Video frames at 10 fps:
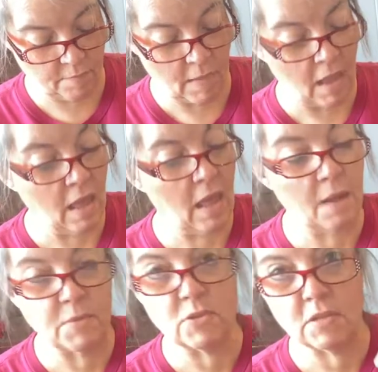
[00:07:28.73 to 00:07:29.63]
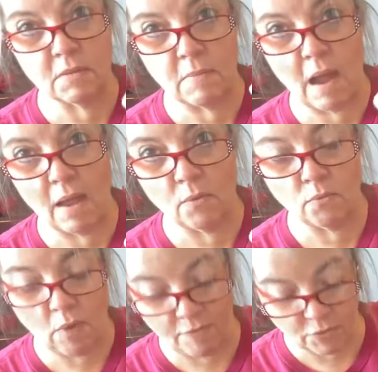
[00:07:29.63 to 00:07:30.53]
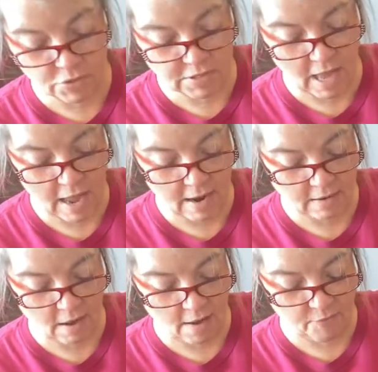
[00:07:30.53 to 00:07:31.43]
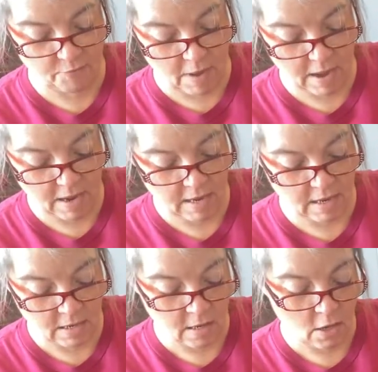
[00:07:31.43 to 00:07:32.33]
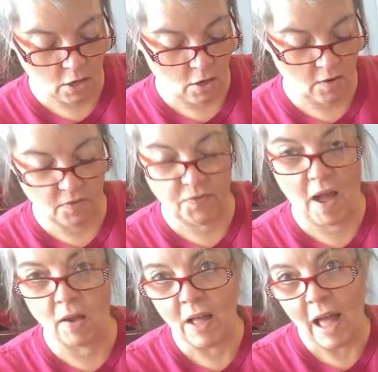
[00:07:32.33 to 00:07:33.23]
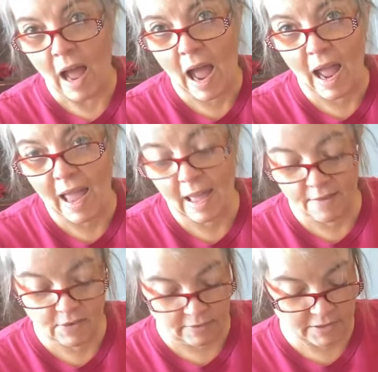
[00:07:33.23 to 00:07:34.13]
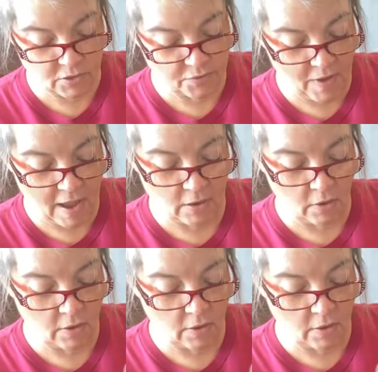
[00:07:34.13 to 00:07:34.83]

And I'm using my rougher side of my curved file. I have an electric file.